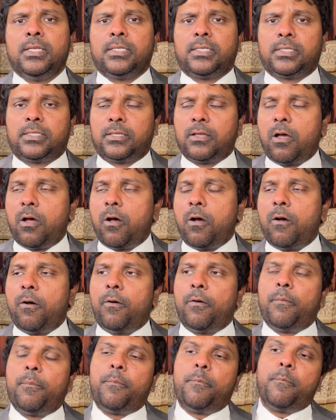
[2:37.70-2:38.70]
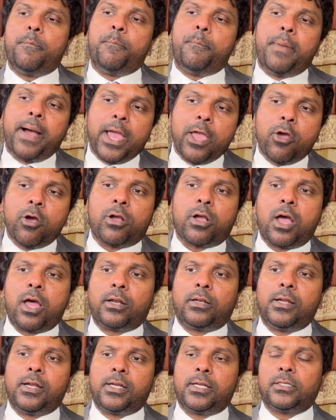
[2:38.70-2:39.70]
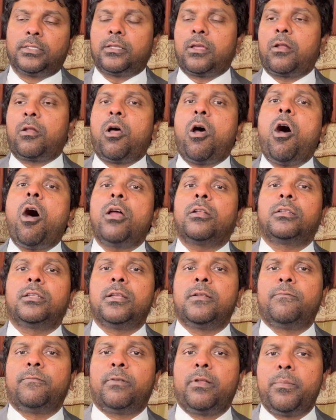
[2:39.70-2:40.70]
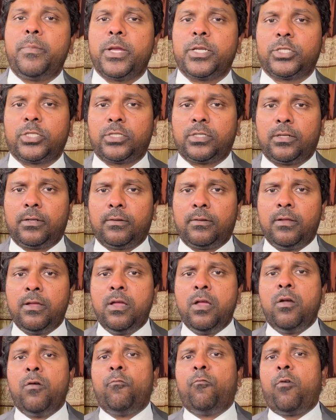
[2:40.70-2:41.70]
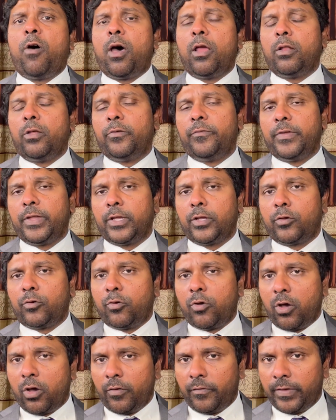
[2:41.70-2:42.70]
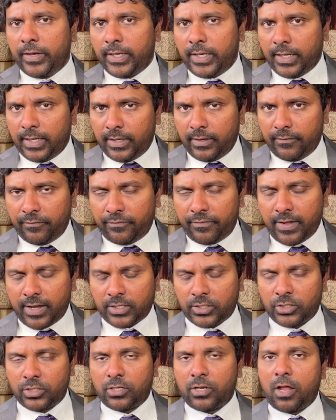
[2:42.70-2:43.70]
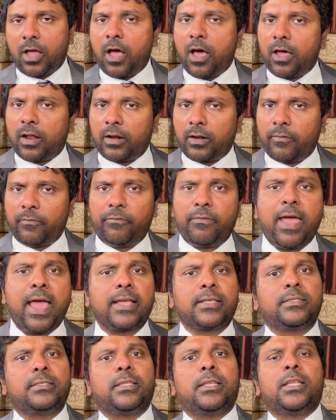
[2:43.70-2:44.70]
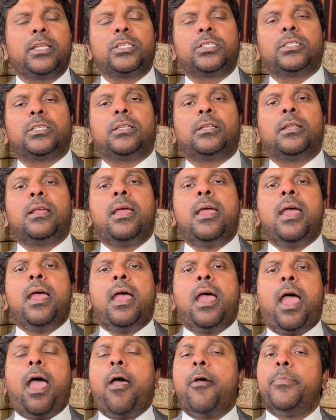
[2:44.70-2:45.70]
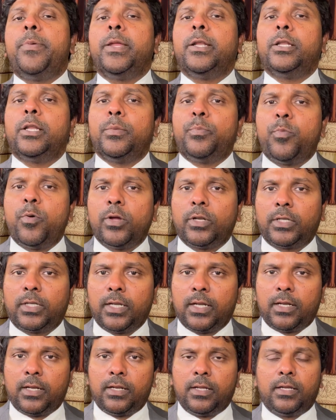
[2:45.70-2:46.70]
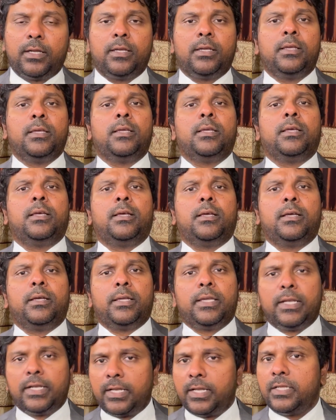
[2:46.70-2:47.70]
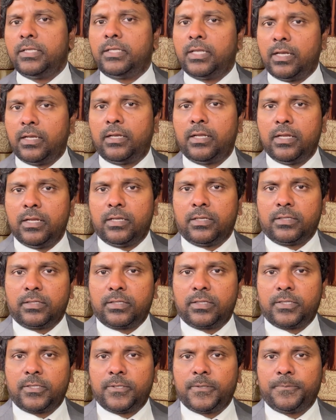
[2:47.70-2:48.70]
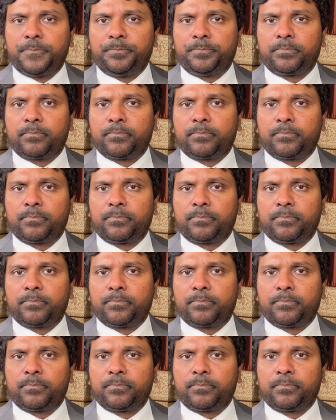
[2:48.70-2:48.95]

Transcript: So, myocarditis or heart inflammation following COVID infection or vaccination have been reported uh, in recent years.